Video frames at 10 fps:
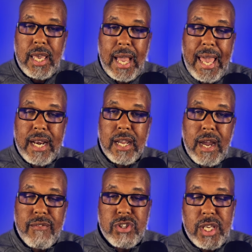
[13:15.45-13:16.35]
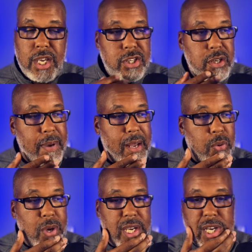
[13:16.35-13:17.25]
I had a conversation about a
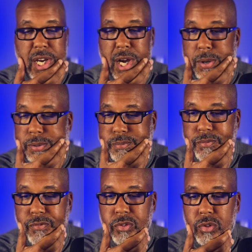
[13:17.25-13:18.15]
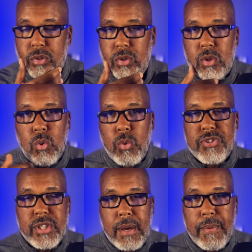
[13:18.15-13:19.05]
week ago with
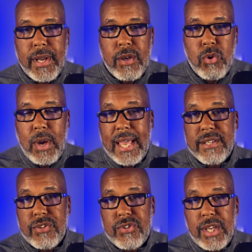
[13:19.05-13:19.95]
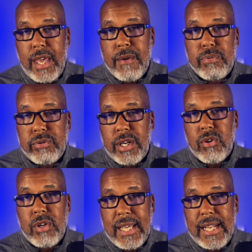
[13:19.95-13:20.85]
somebody who has the same
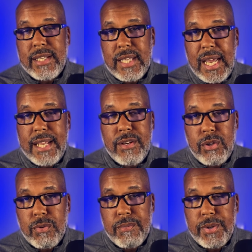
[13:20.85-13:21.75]
political leanings that I do.